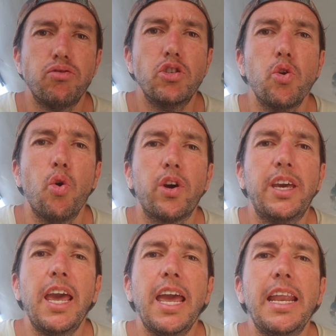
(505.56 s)
You're
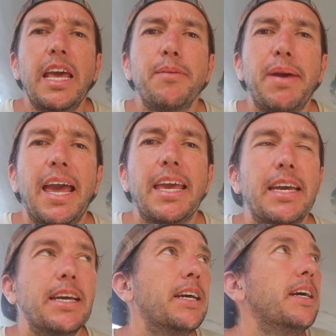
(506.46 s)
kidding me.
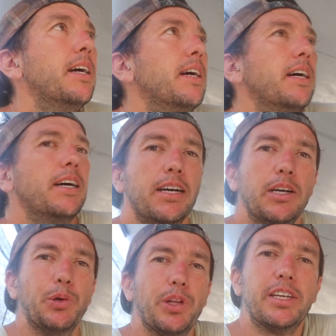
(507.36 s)

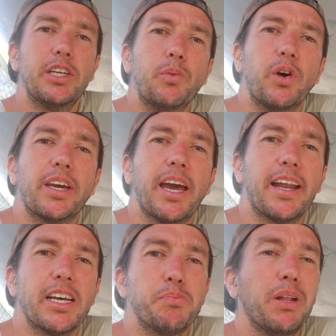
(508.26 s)
Well, that didn't work out
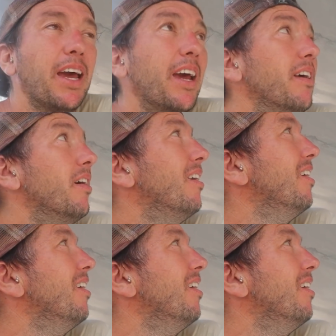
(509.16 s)
as planned.